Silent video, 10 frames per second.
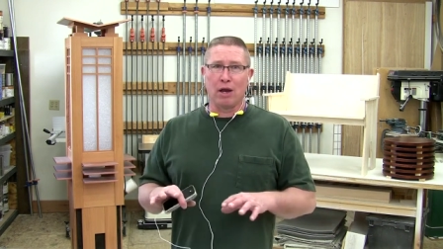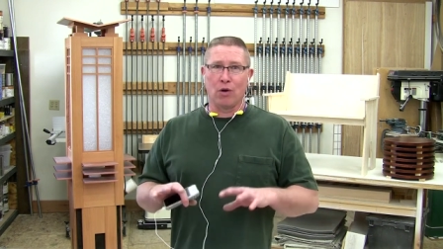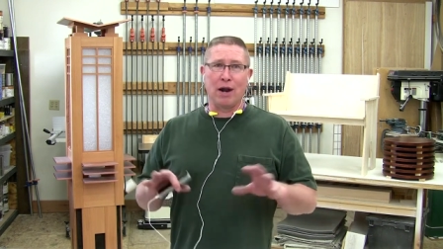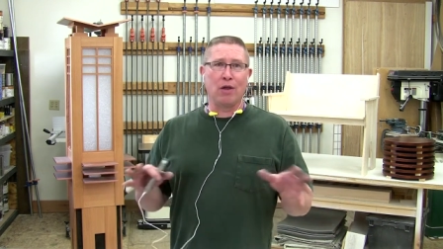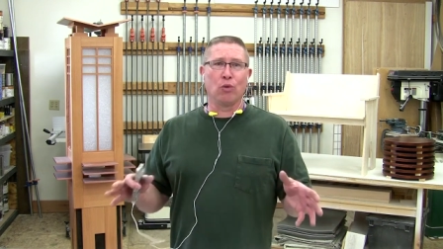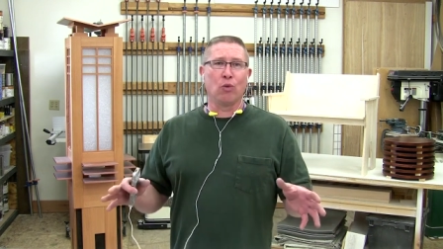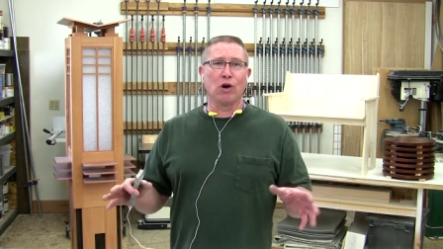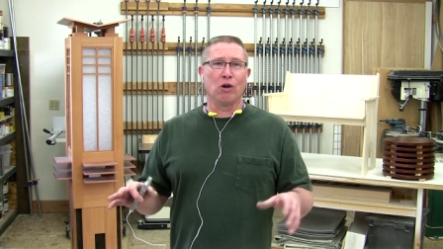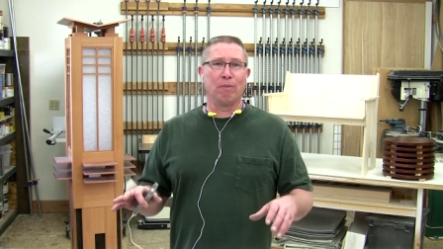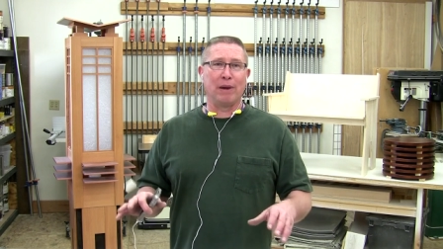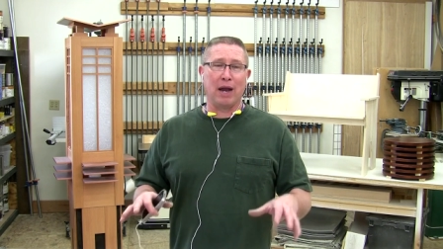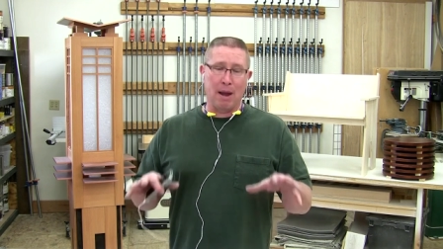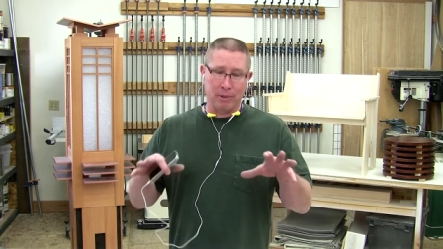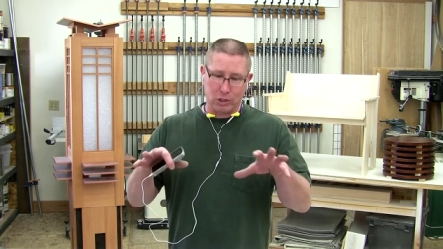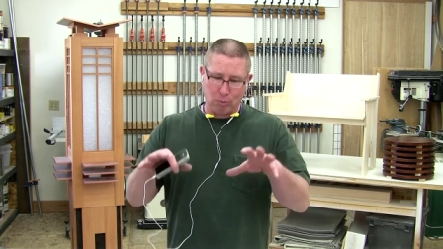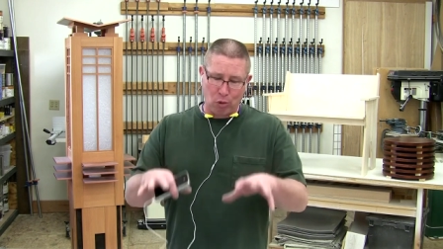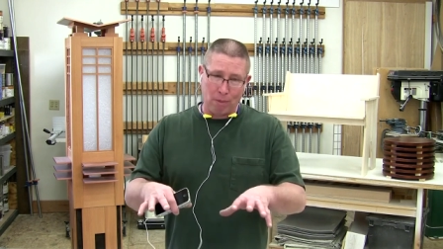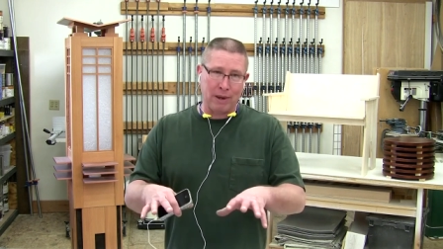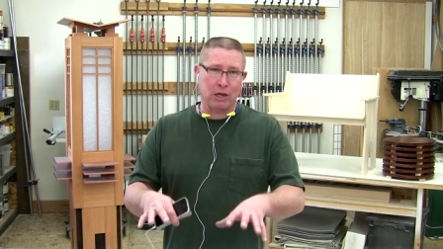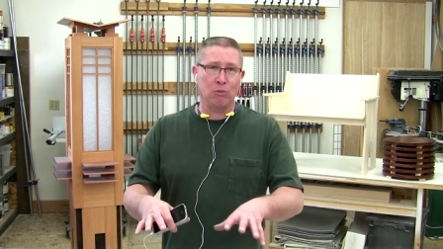around the world, but I'm going to
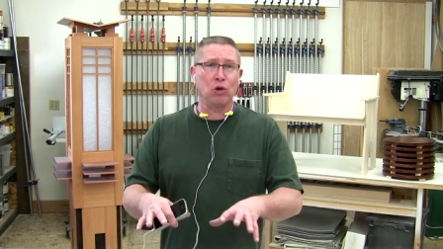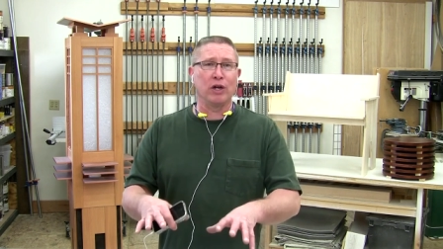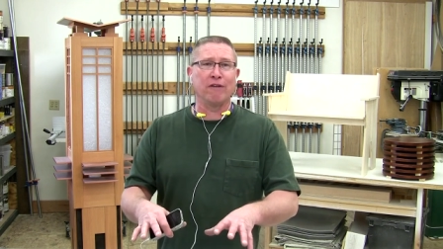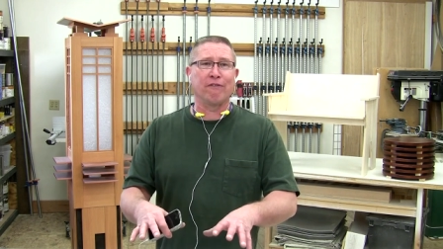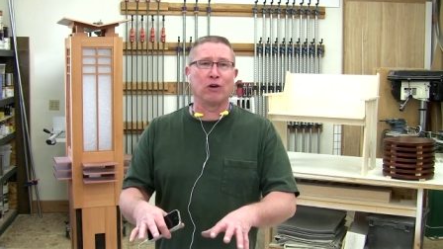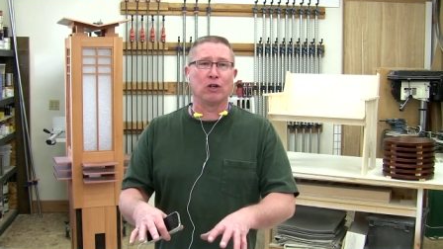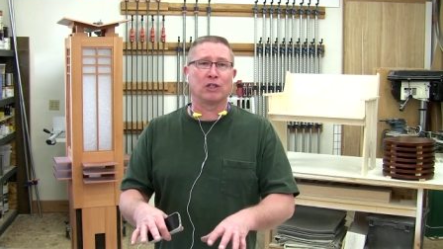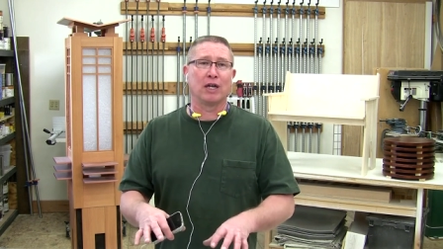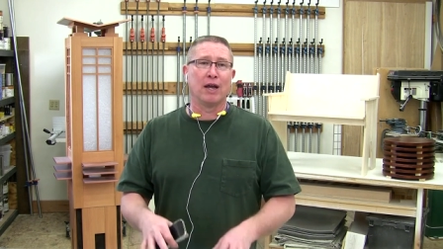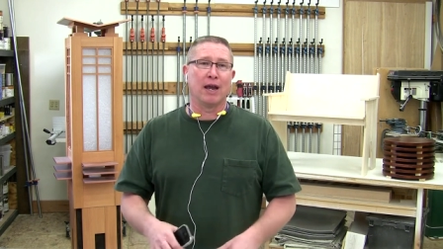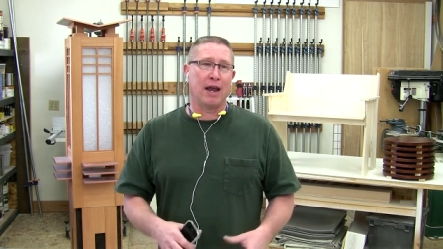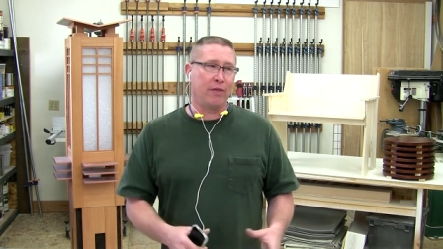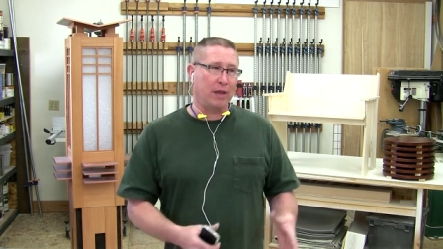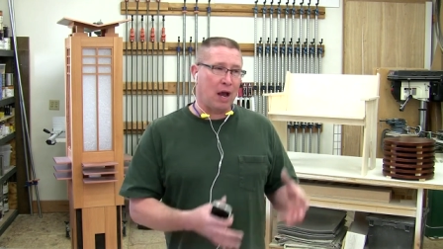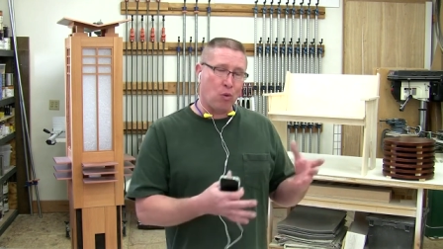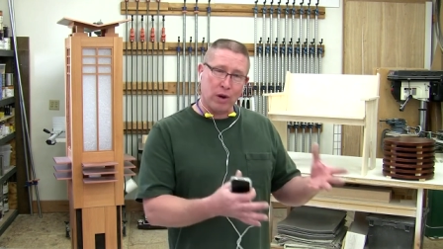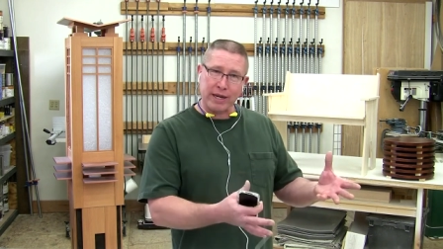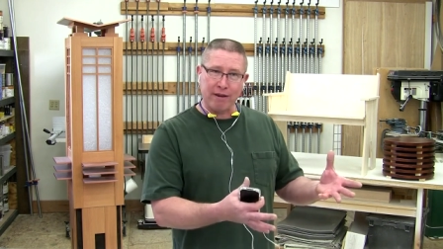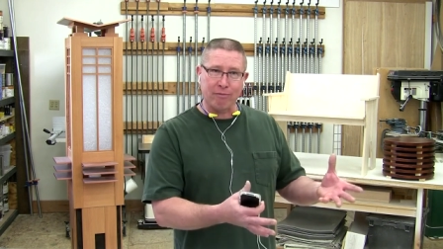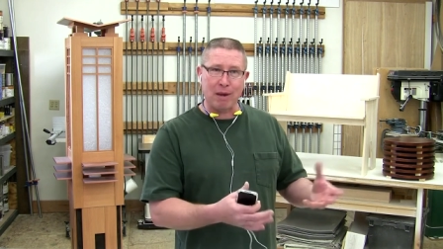support my community first, and I want to
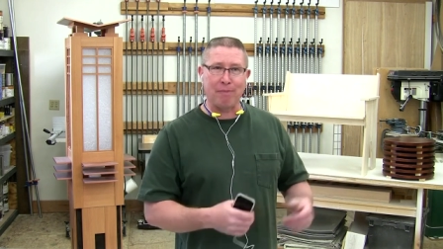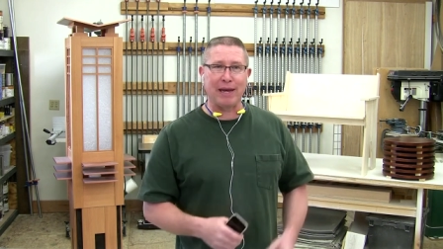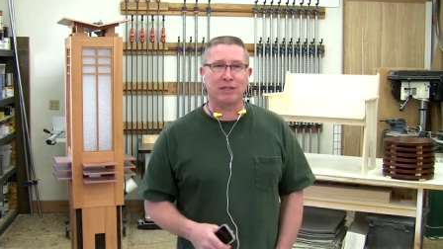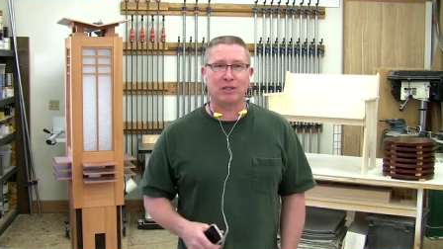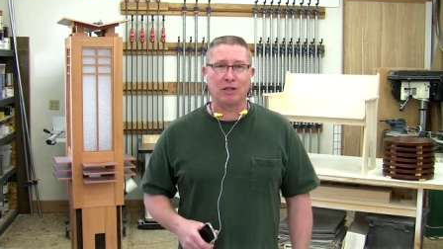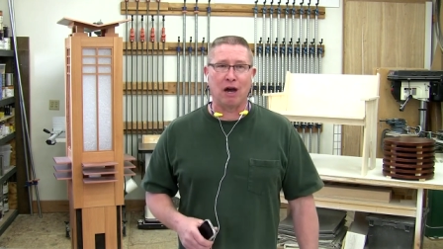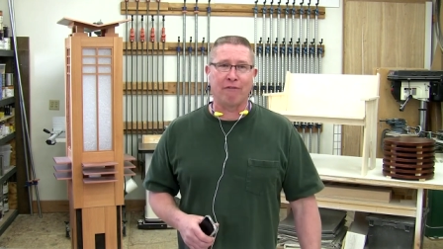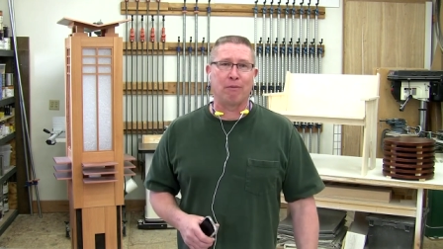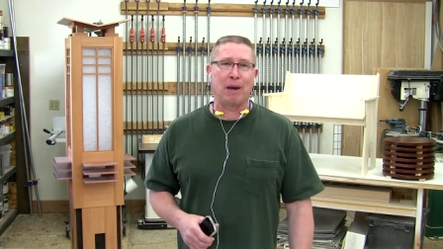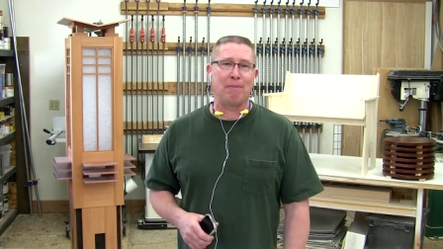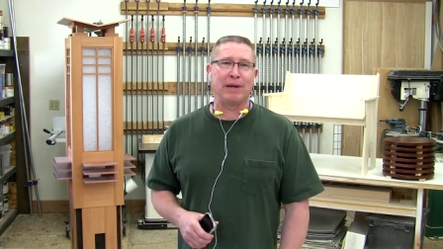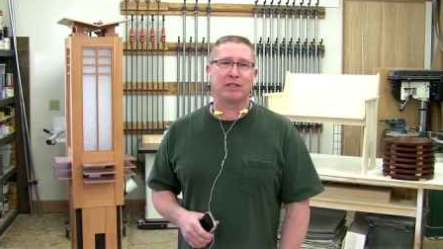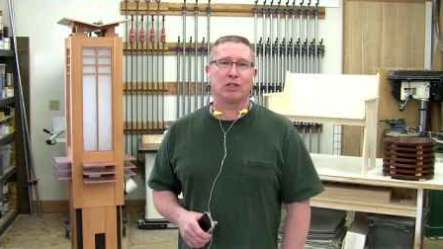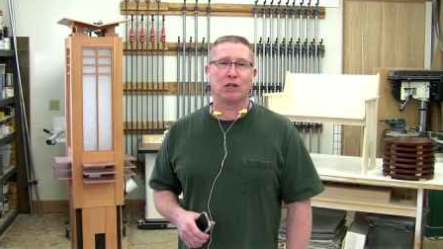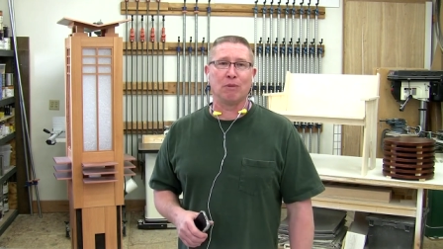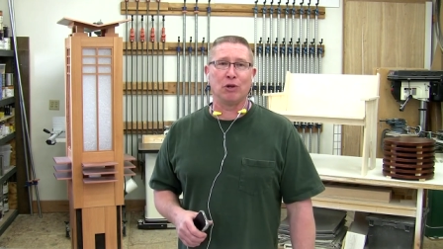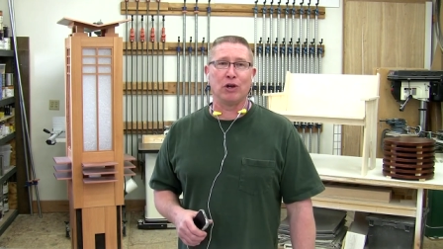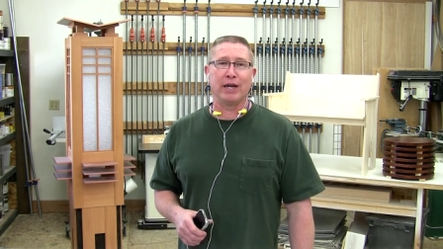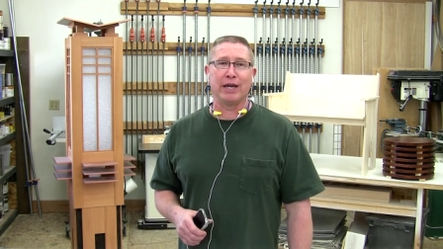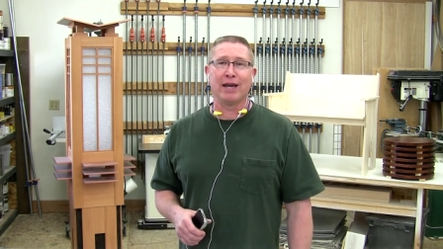give my best, offer my best to the
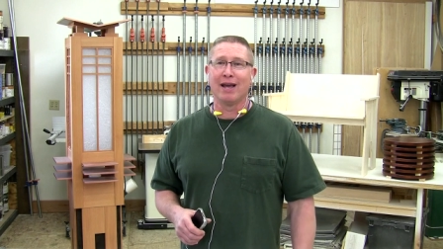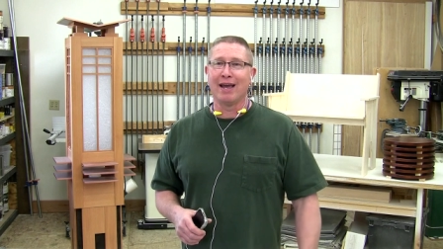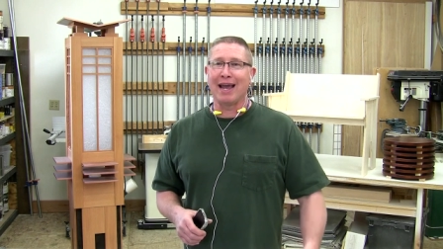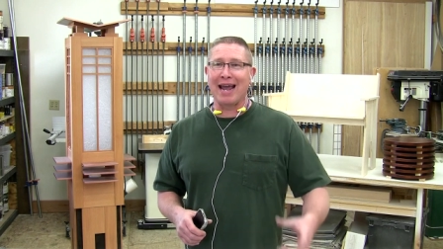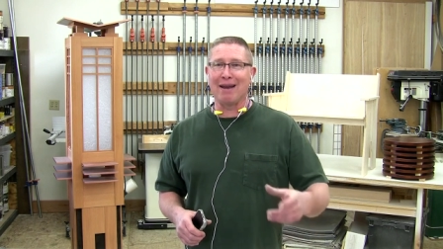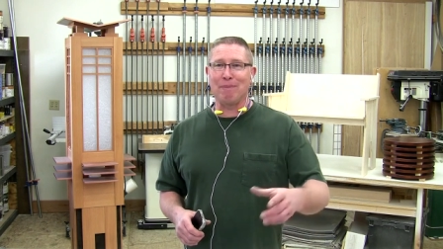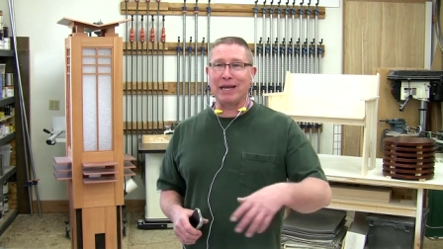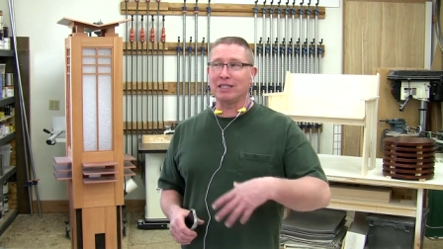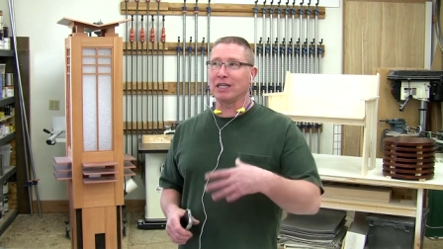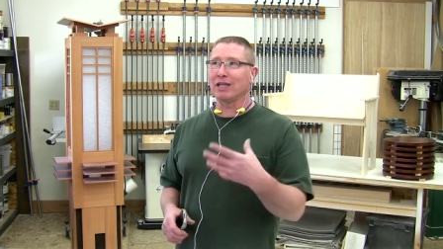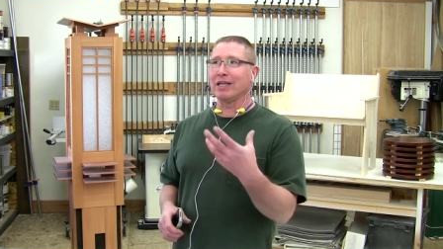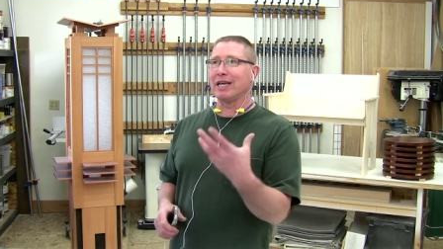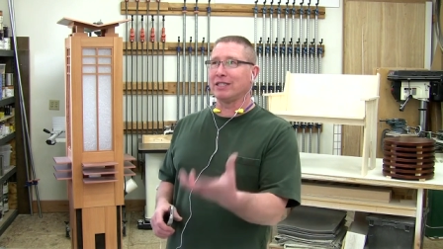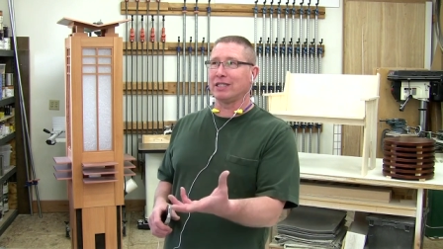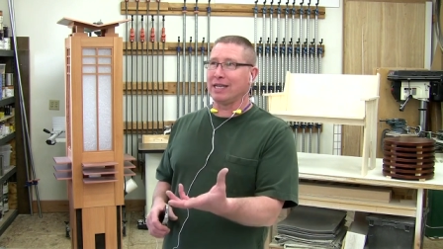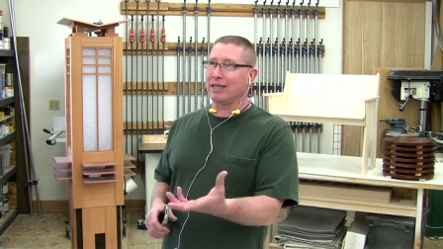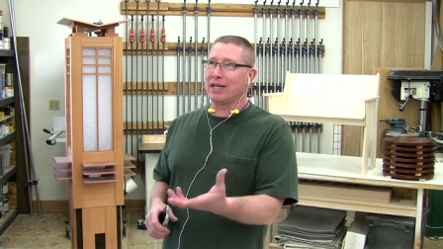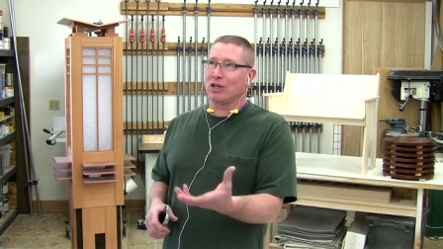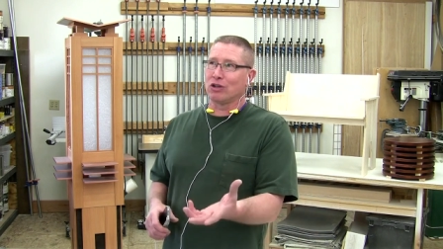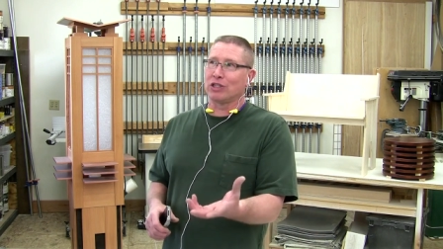community. And basically, they see
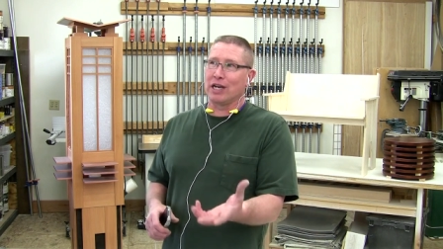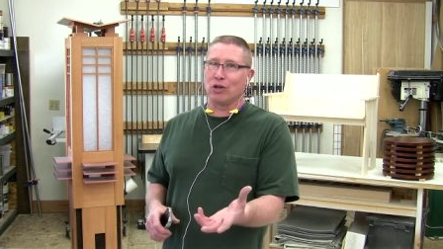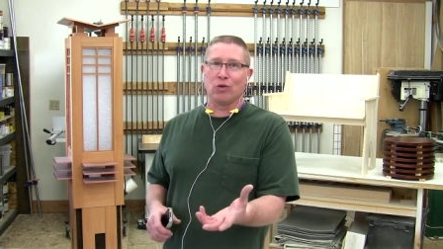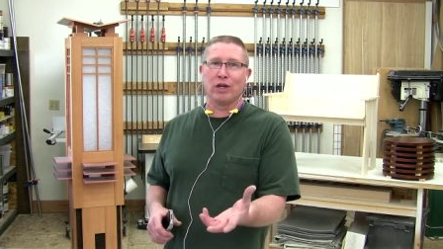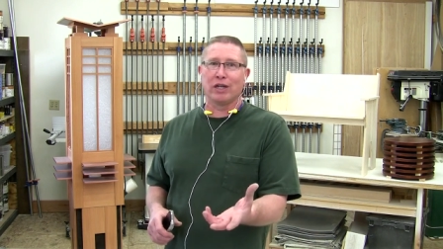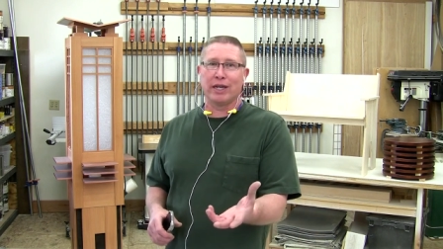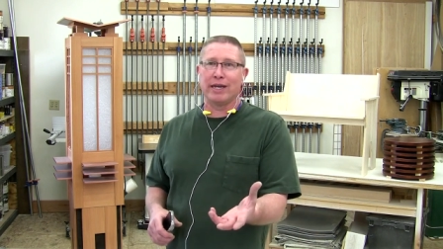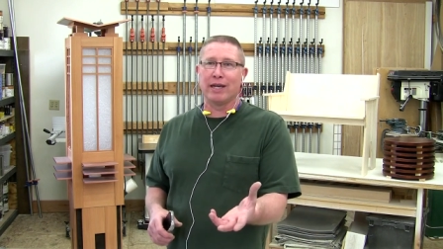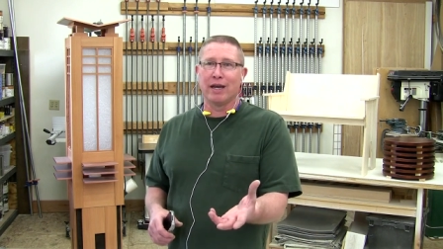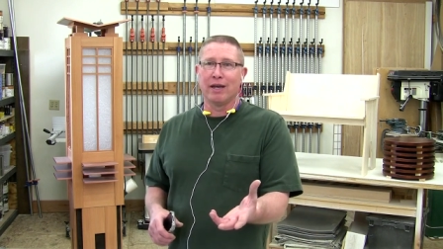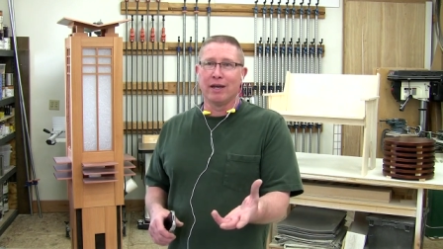that you're genuinely,